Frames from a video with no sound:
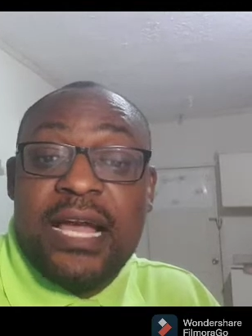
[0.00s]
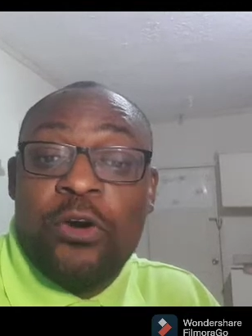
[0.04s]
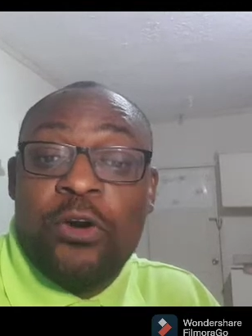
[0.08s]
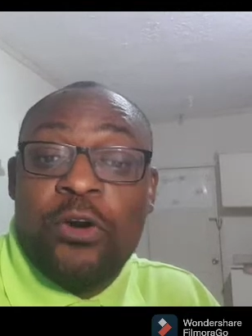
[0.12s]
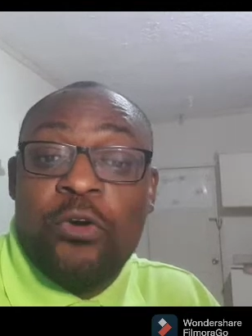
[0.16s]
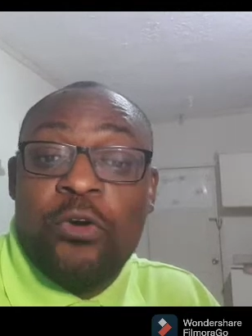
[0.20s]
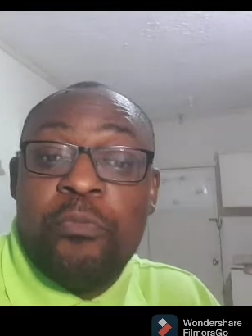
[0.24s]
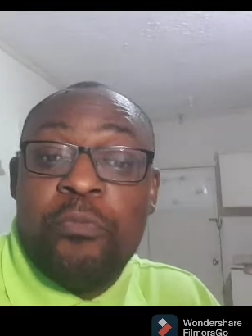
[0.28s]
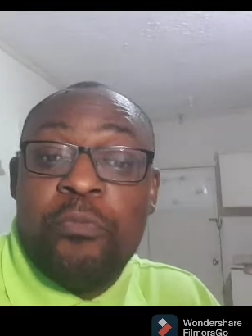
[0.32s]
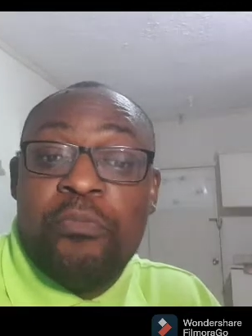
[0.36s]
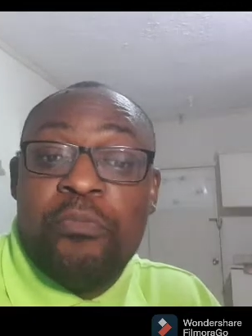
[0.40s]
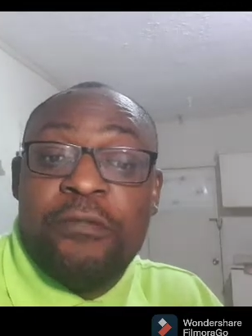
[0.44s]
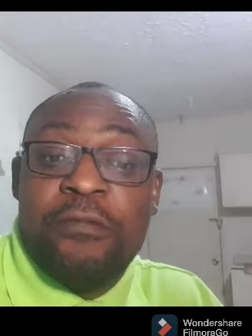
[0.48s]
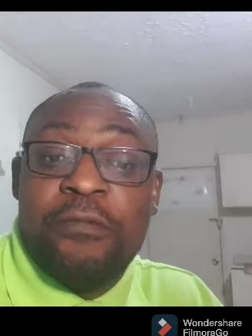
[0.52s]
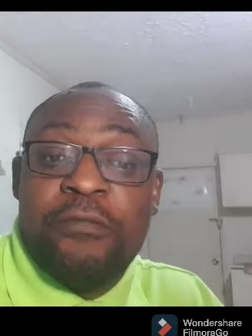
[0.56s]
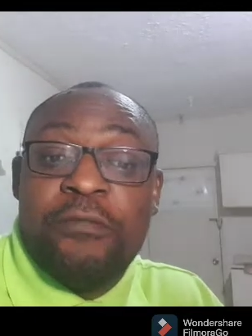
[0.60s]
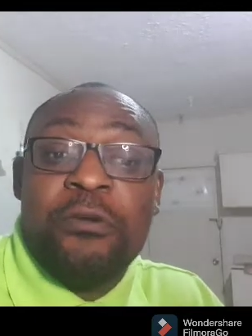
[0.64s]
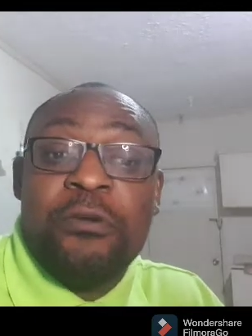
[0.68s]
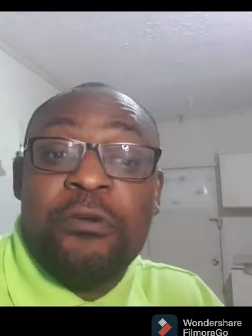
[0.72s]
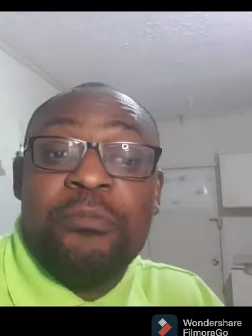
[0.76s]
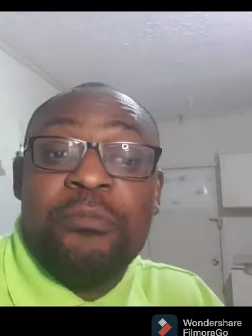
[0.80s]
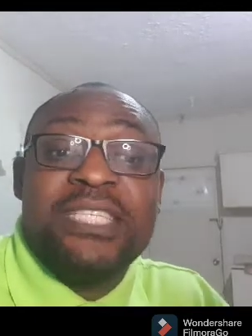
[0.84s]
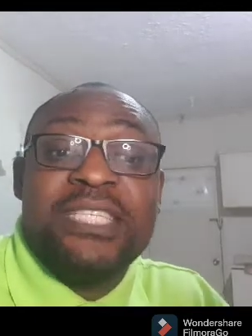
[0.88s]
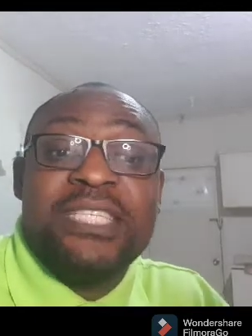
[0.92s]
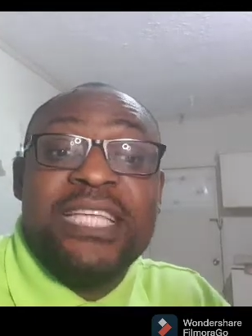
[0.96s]
who
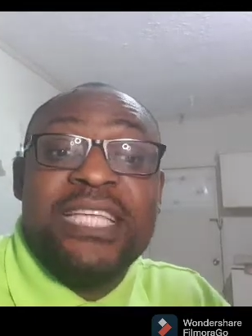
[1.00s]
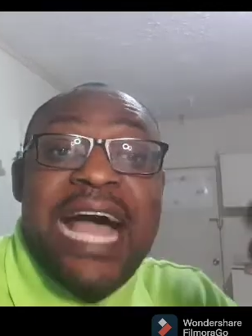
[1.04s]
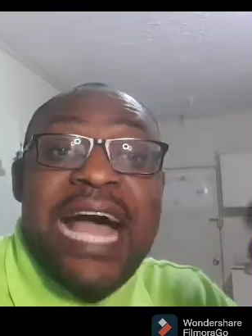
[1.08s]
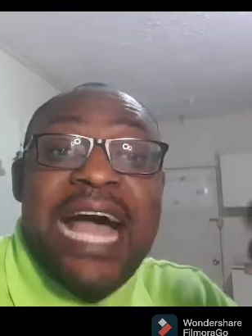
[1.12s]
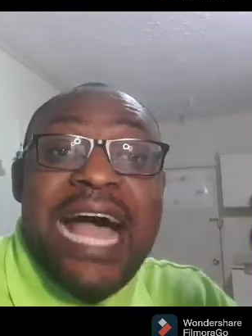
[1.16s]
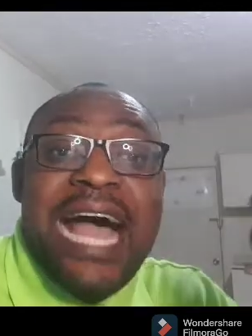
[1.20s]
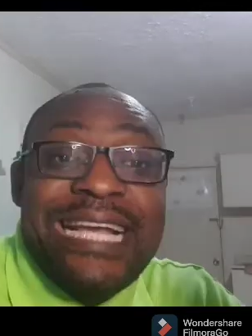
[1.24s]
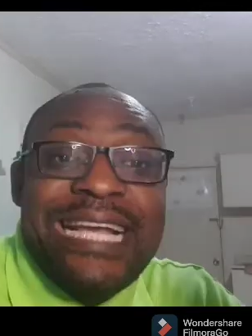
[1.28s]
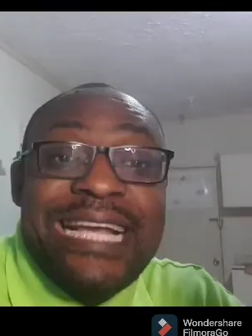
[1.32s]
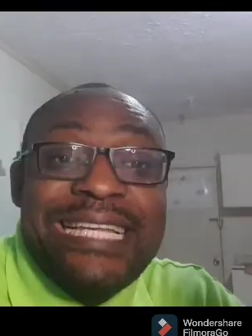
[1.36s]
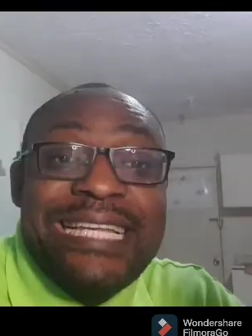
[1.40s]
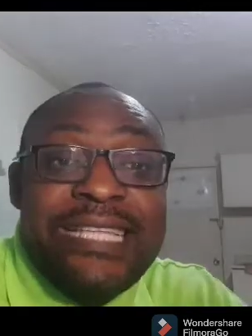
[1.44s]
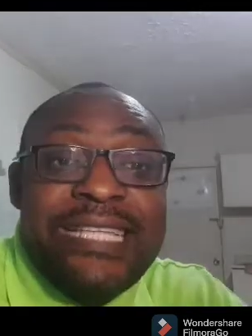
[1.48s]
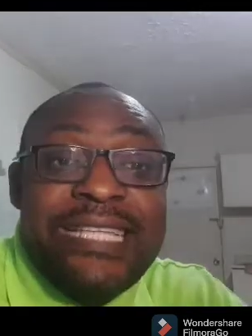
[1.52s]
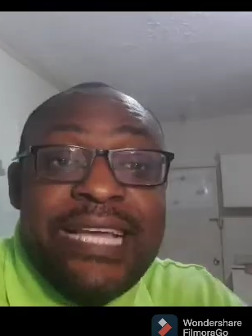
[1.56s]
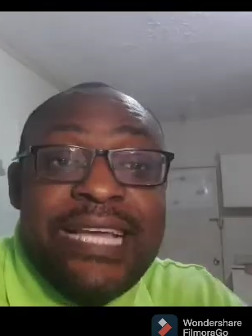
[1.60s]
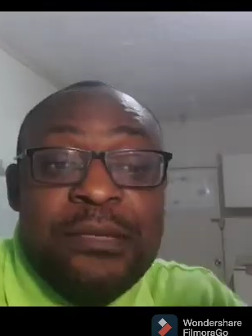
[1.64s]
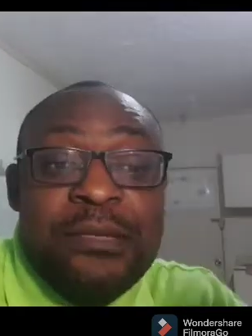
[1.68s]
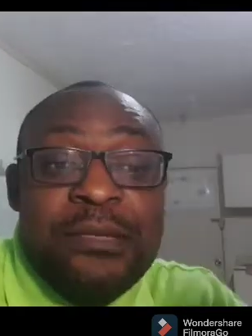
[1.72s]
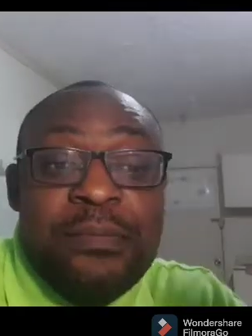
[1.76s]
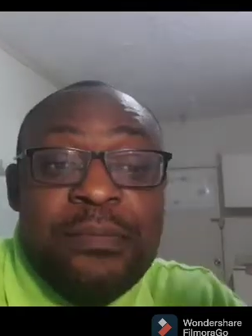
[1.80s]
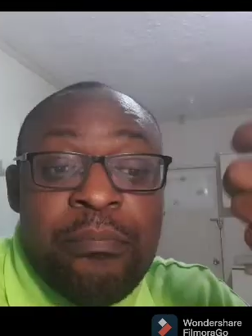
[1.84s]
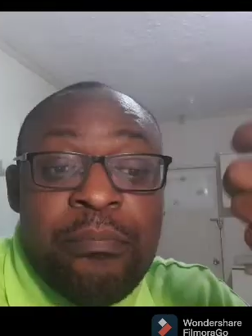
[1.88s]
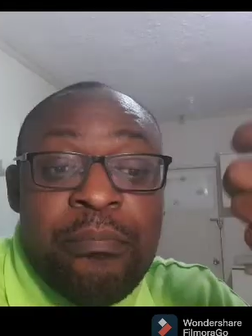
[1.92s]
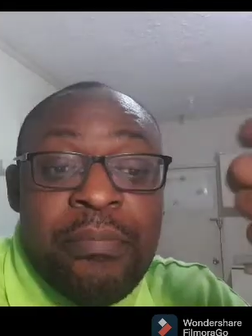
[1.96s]
performs the acts
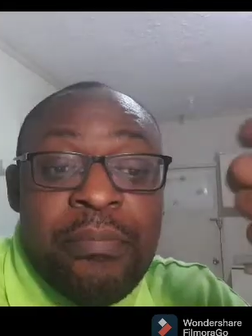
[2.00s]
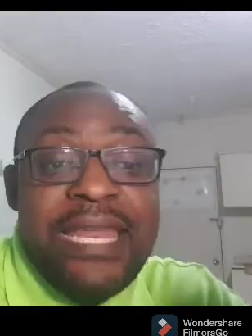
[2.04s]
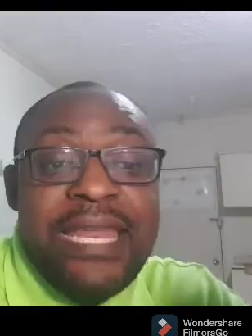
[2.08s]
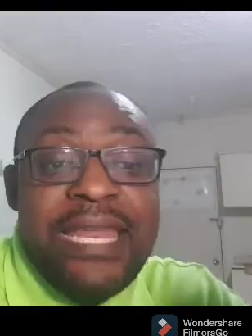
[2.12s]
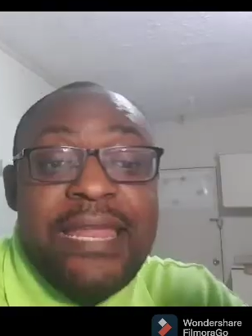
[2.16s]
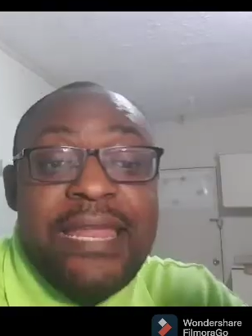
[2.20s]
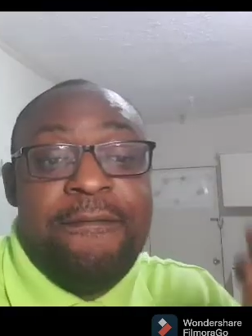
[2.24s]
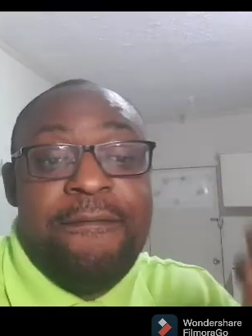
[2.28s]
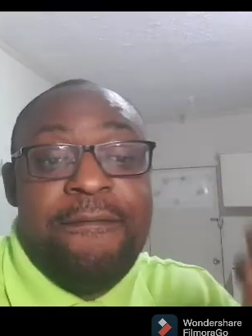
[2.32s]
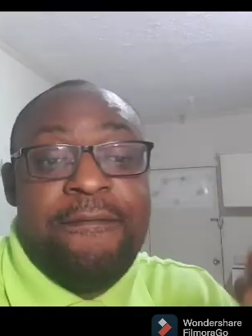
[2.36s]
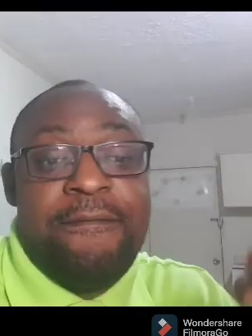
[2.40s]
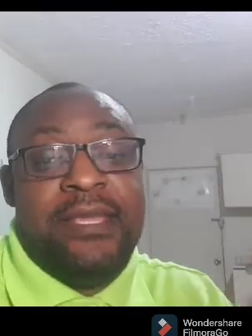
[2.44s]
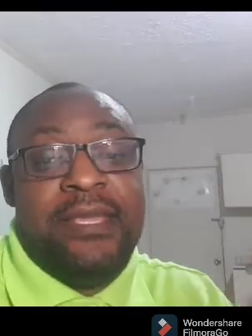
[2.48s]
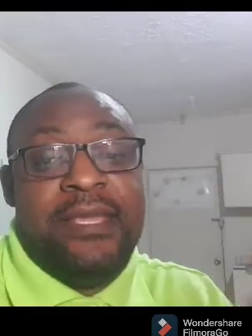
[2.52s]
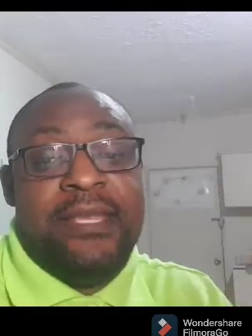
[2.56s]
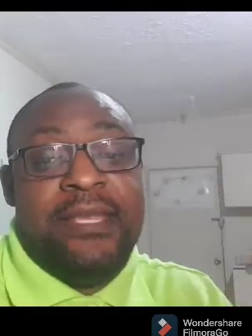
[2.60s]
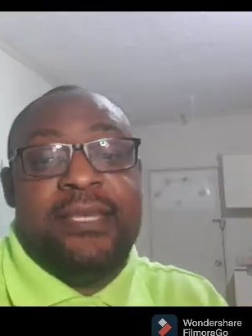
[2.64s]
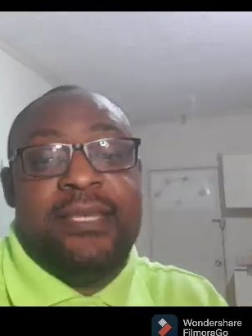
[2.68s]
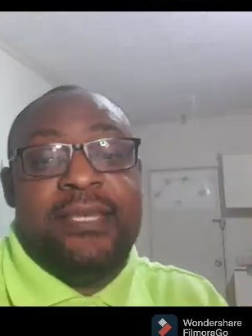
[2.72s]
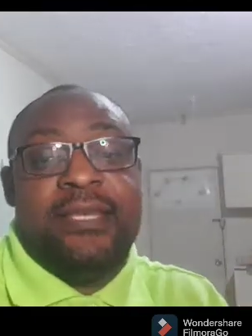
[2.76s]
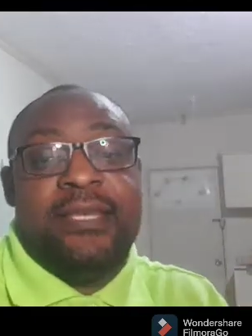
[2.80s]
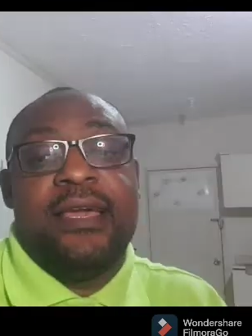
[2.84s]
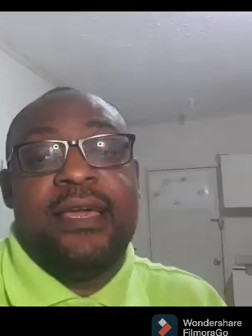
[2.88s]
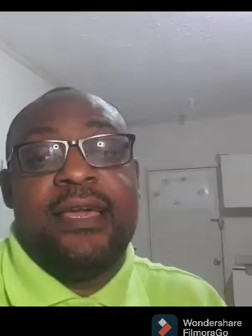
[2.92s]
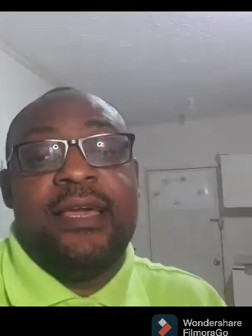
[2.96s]
that
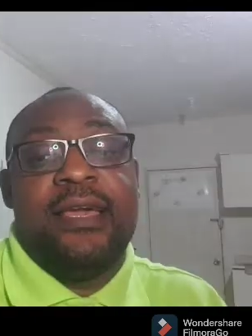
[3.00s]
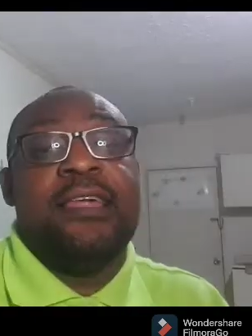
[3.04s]
benefit